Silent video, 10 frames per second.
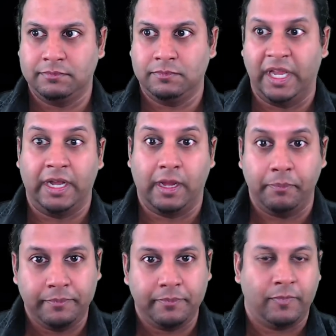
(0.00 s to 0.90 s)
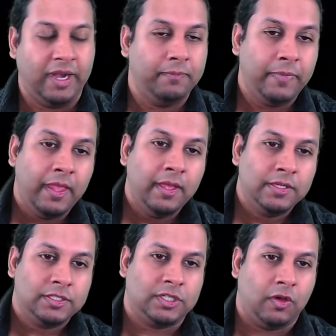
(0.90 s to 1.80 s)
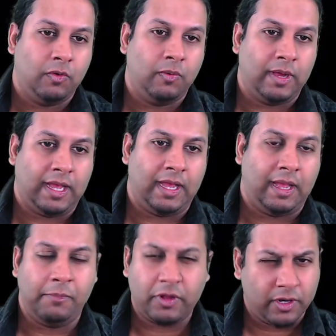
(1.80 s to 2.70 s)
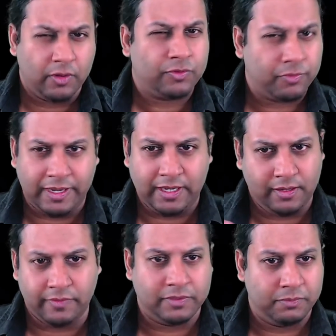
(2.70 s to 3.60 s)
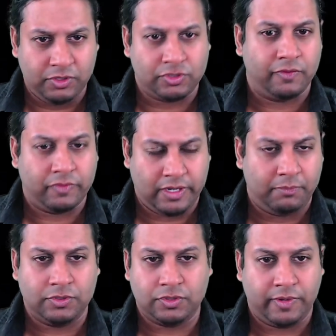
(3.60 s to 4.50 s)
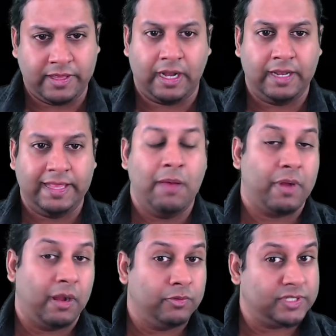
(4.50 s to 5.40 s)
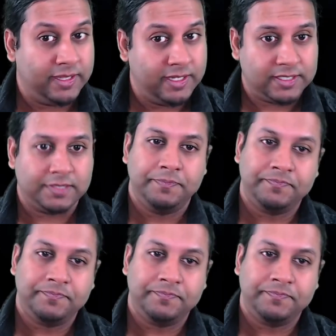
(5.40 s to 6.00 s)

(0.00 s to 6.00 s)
income, right? So I'm not going to go through any of the minutiae of the numbers or anything like that, but I will say this.